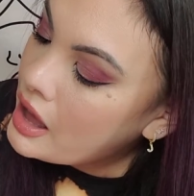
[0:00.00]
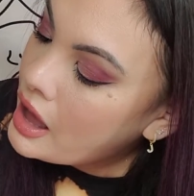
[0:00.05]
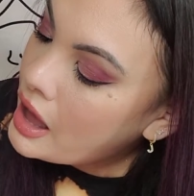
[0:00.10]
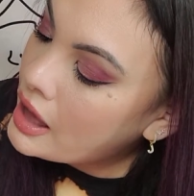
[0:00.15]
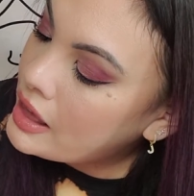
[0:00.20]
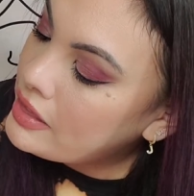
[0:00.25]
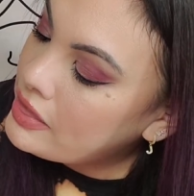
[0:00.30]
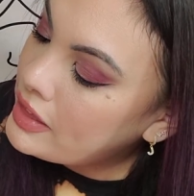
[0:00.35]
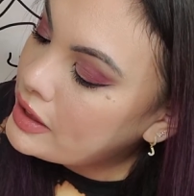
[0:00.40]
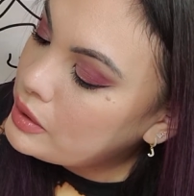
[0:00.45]

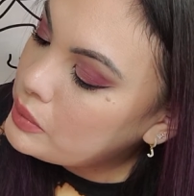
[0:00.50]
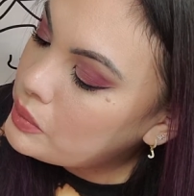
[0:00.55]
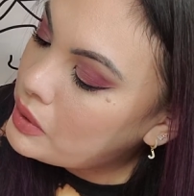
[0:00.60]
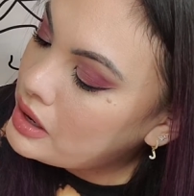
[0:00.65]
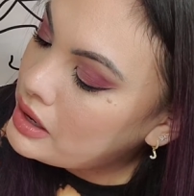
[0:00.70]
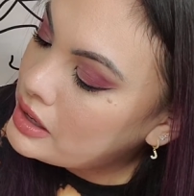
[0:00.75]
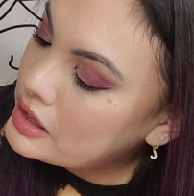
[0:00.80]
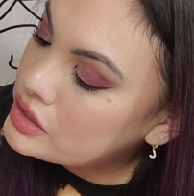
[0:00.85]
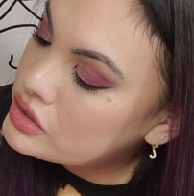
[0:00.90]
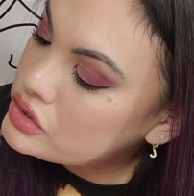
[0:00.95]
I then
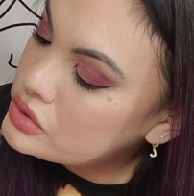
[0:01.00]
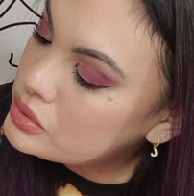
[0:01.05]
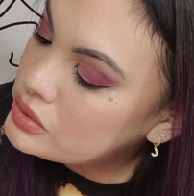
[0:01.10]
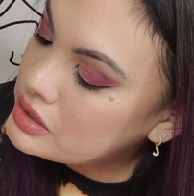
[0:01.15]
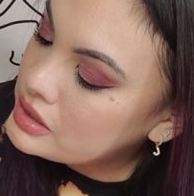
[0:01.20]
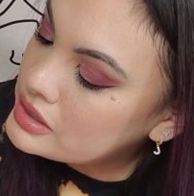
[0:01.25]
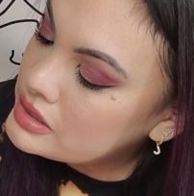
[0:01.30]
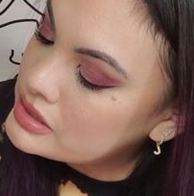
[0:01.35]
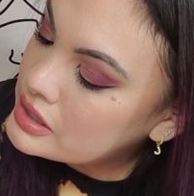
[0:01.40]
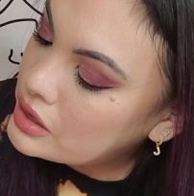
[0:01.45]
went into
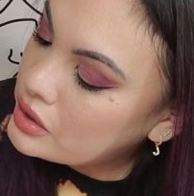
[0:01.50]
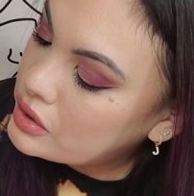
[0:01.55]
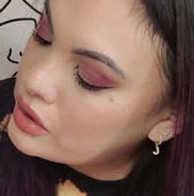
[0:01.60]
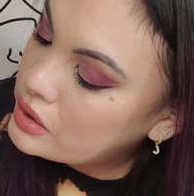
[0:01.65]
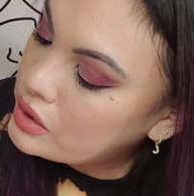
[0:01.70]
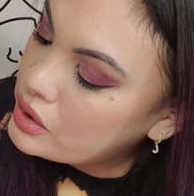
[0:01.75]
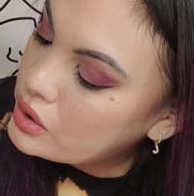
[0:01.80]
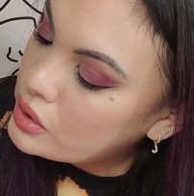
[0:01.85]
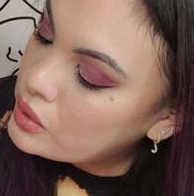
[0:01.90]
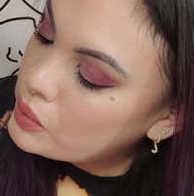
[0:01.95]
the
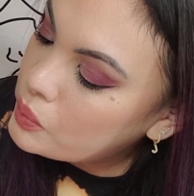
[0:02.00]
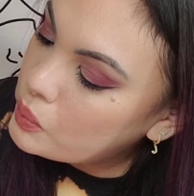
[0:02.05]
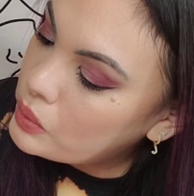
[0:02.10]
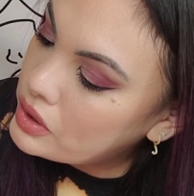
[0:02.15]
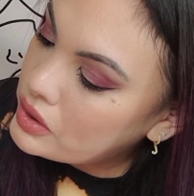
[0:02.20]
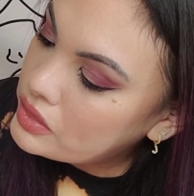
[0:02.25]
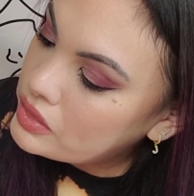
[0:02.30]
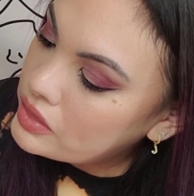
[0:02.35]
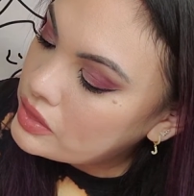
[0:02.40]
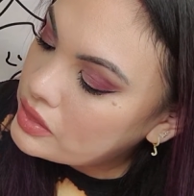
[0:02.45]
center
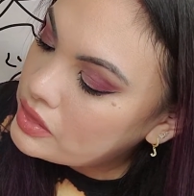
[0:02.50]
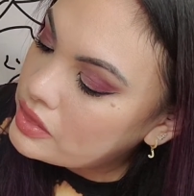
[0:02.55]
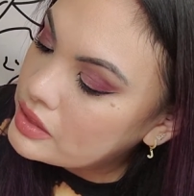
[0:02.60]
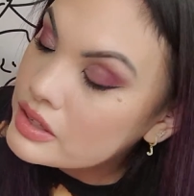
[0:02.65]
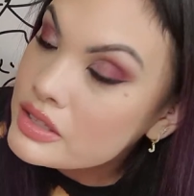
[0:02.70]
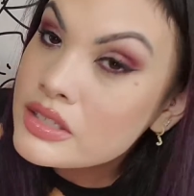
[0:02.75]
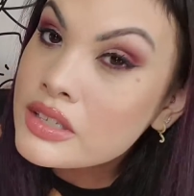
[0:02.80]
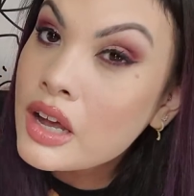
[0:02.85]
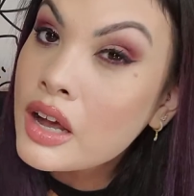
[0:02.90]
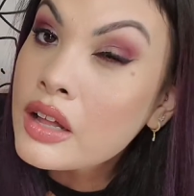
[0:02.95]
with
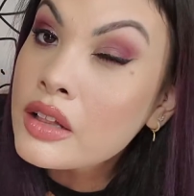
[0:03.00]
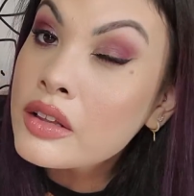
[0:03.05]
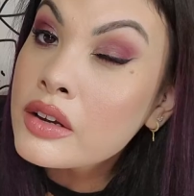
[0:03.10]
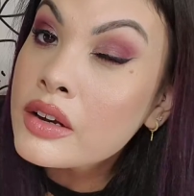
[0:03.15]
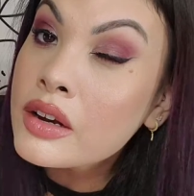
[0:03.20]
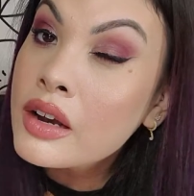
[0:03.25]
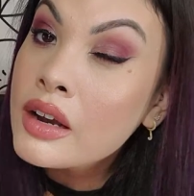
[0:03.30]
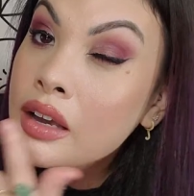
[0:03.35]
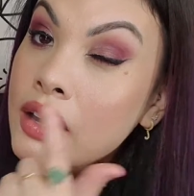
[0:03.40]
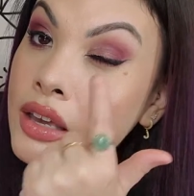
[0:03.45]
this
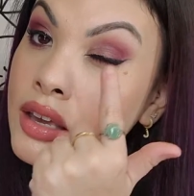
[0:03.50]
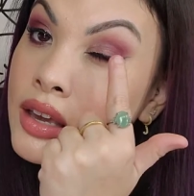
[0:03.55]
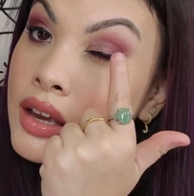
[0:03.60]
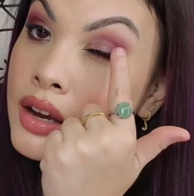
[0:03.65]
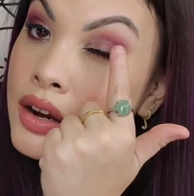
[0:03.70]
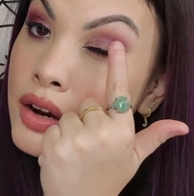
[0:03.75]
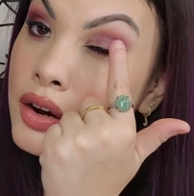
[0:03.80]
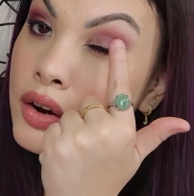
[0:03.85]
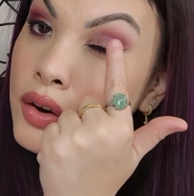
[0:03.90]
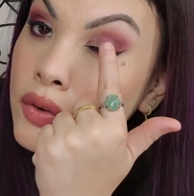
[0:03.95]
color
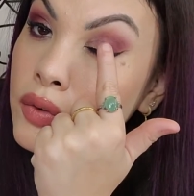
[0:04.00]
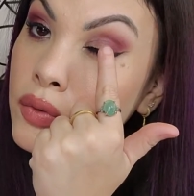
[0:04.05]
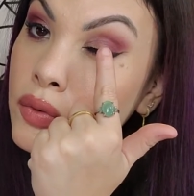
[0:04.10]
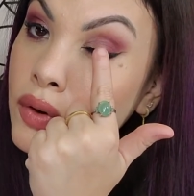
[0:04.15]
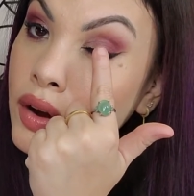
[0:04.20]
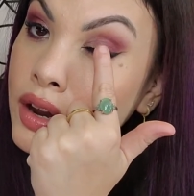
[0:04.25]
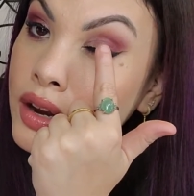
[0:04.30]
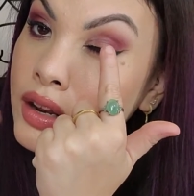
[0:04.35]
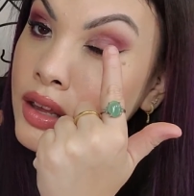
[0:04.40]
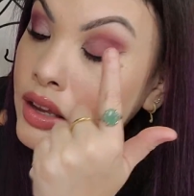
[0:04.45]
here,
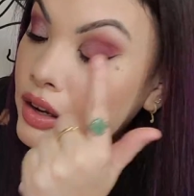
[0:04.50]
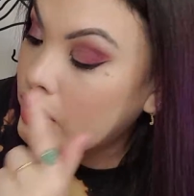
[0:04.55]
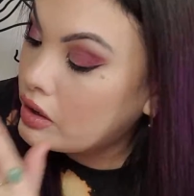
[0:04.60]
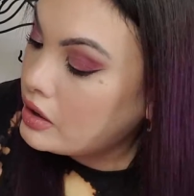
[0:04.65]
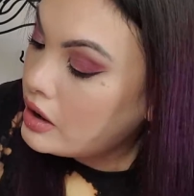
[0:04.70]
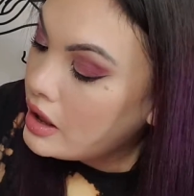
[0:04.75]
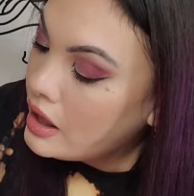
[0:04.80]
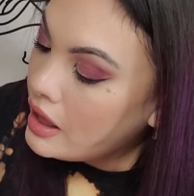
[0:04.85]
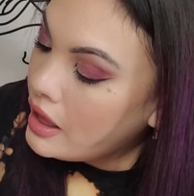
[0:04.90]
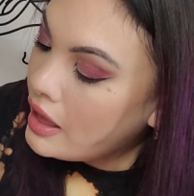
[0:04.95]
right
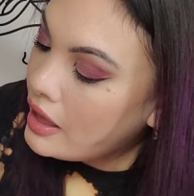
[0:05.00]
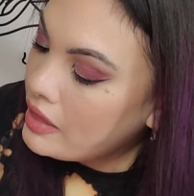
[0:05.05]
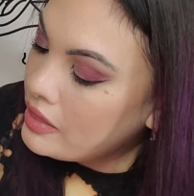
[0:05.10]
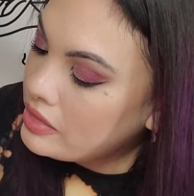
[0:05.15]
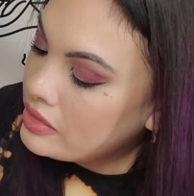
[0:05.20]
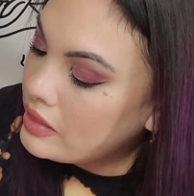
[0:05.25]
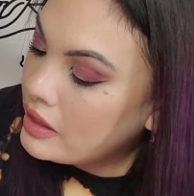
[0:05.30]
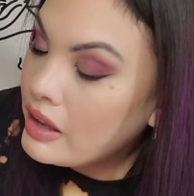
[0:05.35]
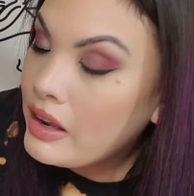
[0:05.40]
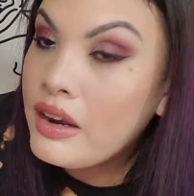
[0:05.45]
here,
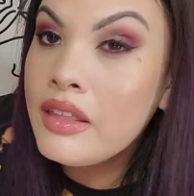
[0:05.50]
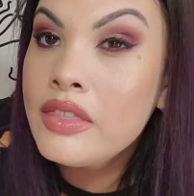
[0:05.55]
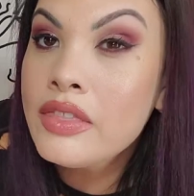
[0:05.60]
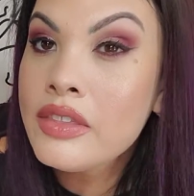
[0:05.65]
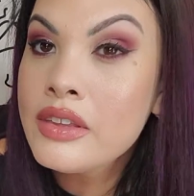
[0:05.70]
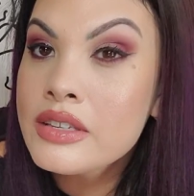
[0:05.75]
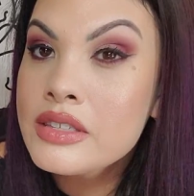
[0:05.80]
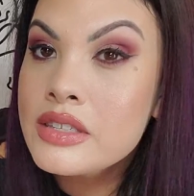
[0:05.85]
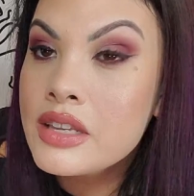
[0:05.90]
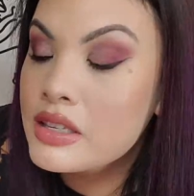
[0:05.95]
and then
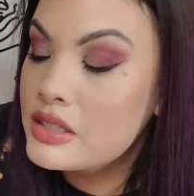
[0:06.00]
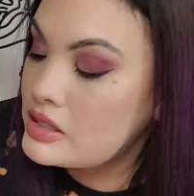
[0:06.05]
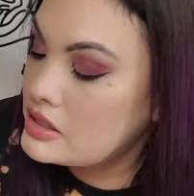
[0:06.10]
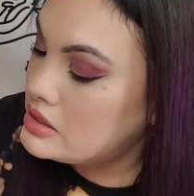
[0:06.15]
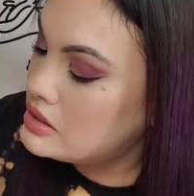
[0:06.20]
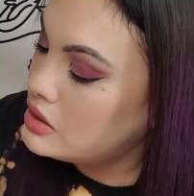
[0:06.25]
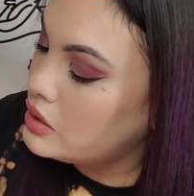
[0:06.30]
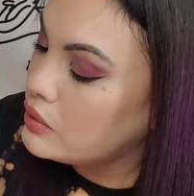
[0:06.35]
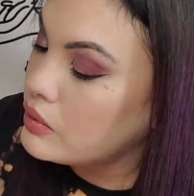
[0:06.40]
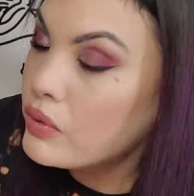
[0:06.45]
this
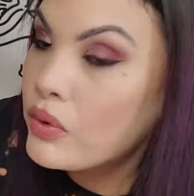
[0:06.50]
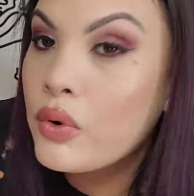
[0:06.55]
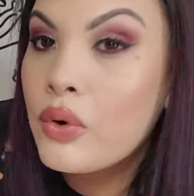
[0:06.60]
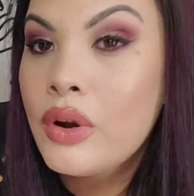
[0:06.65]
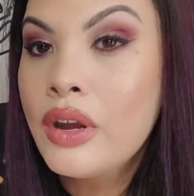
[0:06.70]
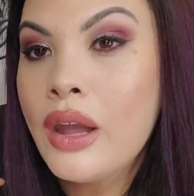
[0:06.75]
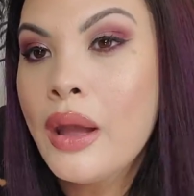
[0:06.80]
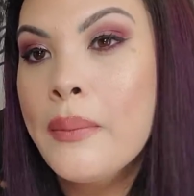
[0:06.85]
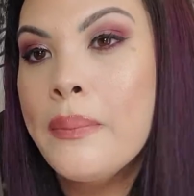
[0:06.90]
silvery